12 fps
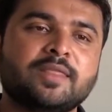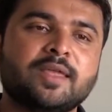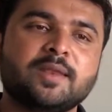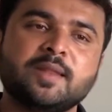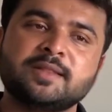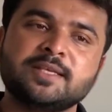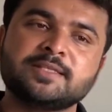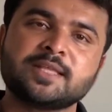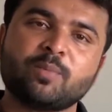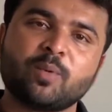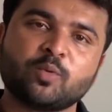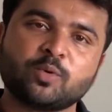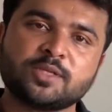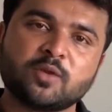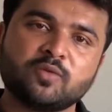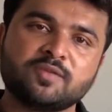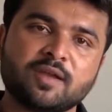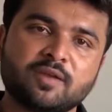Then these type of
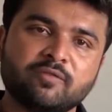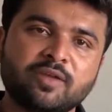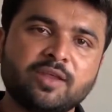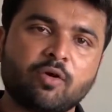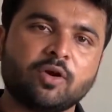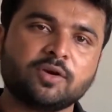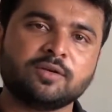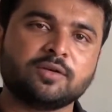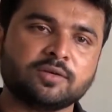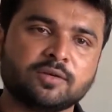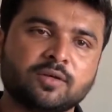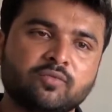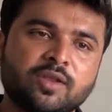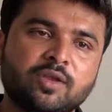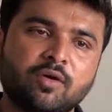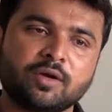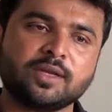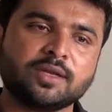questions which are very
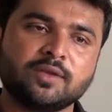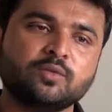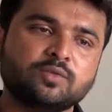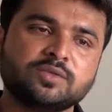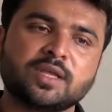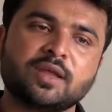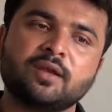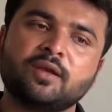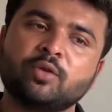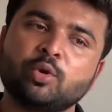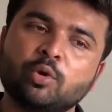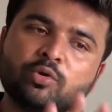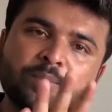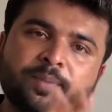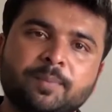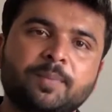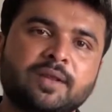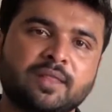hot in news, and you have to
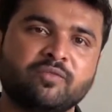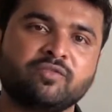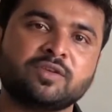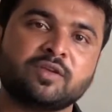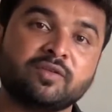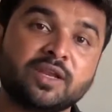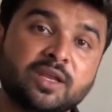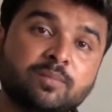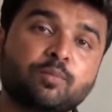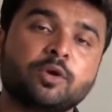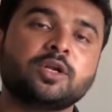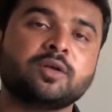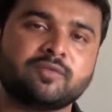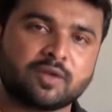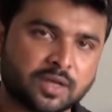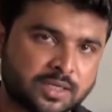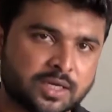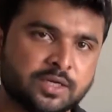prepare them, which are very important
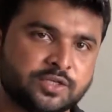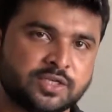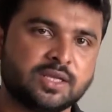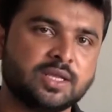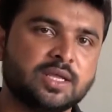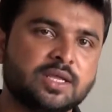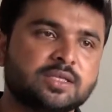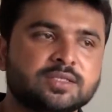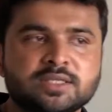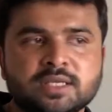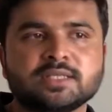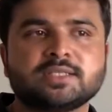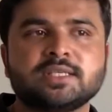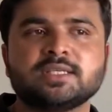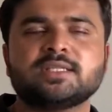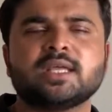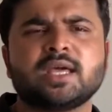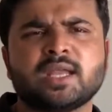for our country. GST
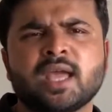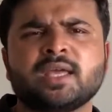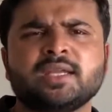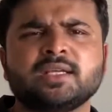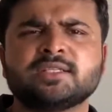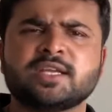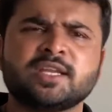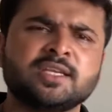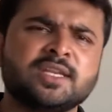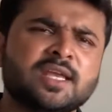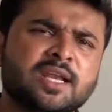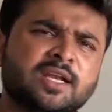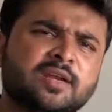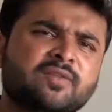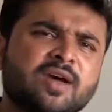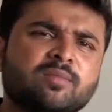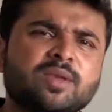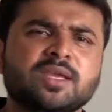is there, agriculture, integrated
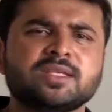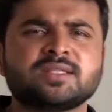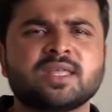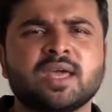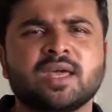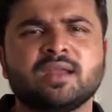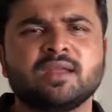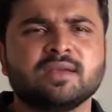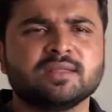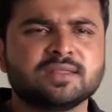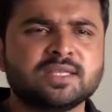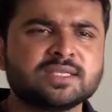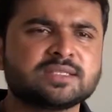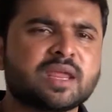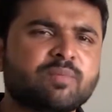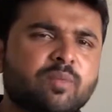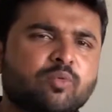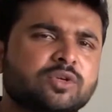farming is there. These
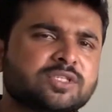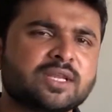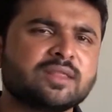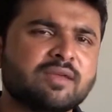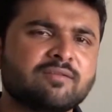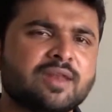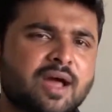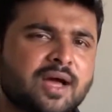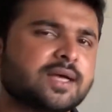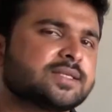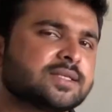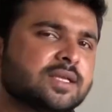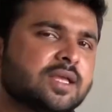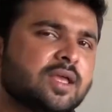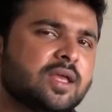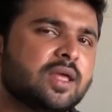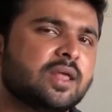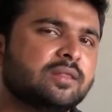type of questions they will ask.
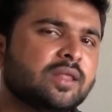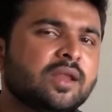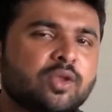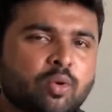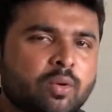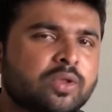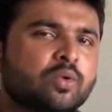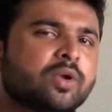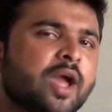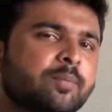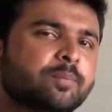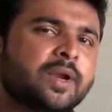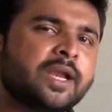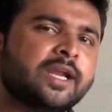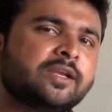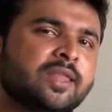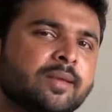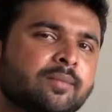Then you can't
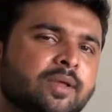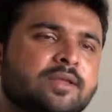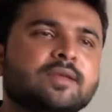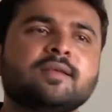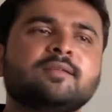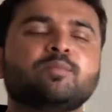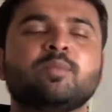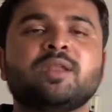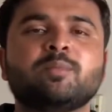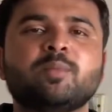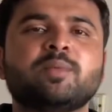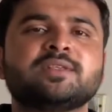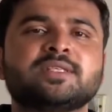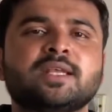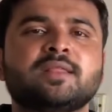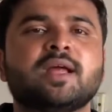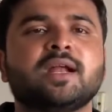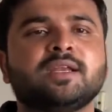predict them. Yes, many people
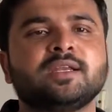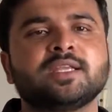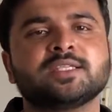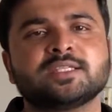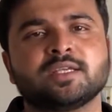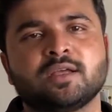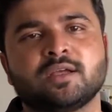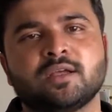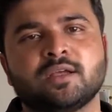say that it is